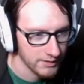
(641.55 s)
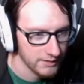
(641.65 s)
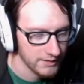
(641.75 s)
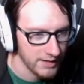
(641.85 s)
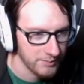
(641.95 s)

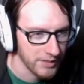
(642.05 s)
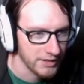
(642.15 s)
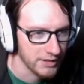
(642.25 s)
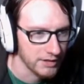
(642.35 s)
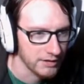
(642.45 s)
Set
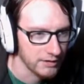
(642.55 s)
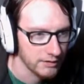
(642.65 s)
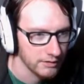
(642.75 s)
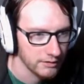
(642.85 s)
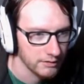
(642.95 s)
picture.
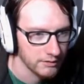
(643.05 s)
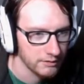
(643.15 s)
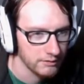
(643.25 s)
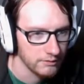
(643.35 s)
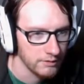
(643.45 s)

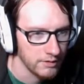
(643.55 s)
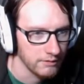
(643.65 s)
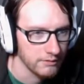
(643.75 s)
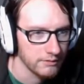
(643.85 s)
Whoa.